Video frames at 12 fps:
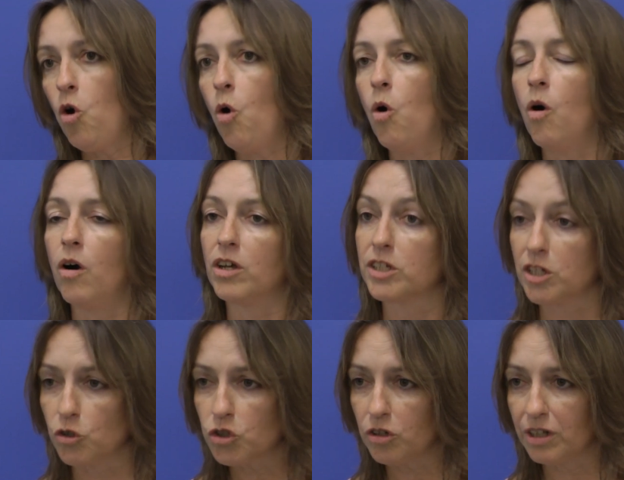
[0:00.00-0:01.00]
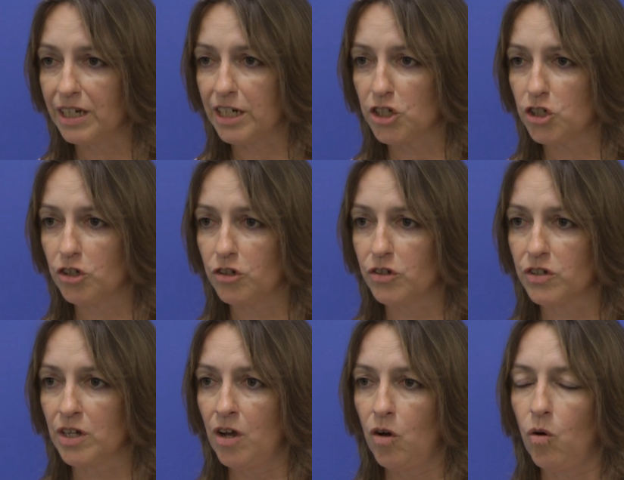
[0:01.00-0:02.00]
or social issues